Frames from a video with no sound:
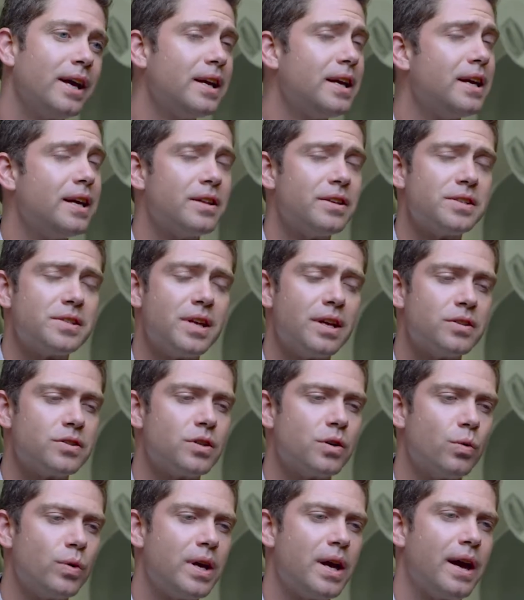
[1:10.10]
lucky in the
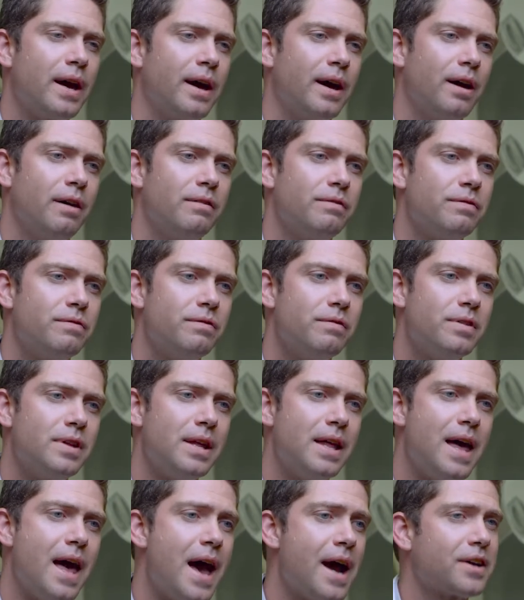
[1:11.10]
sense that we have
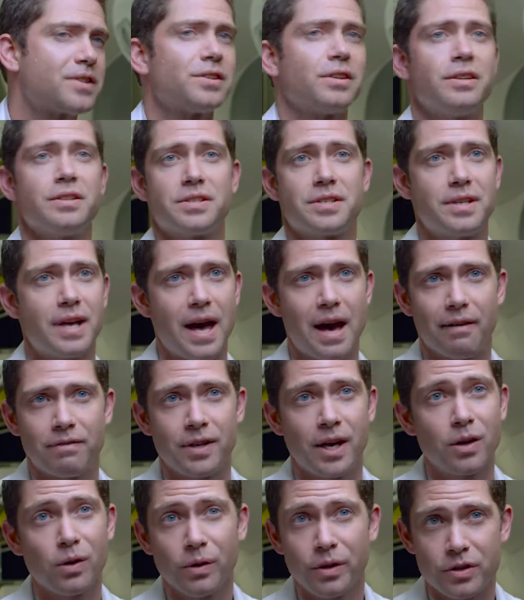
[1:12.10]
excellent staff,
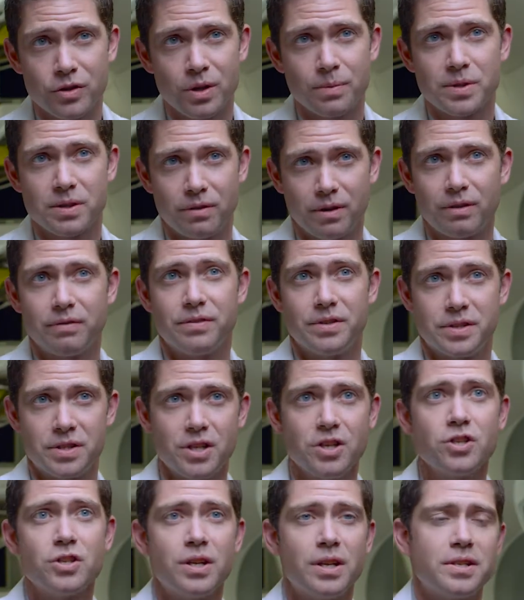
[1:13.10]
not only in terms of our
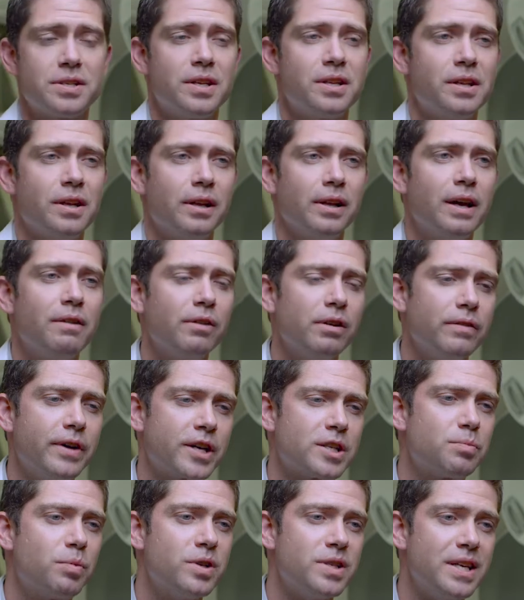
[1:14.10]
physicians and the level of
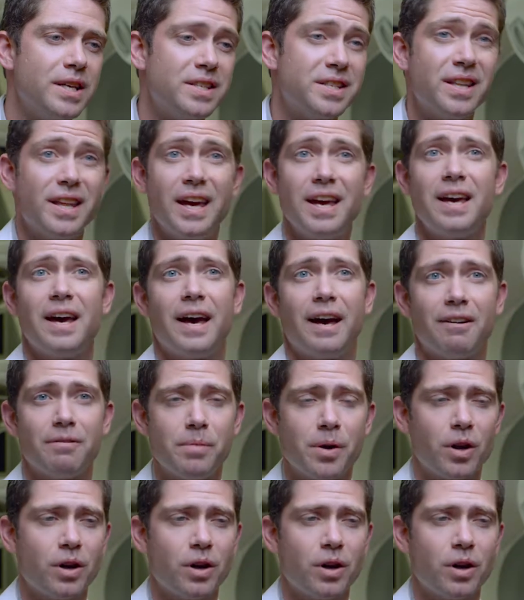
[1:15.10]
expertise that they have,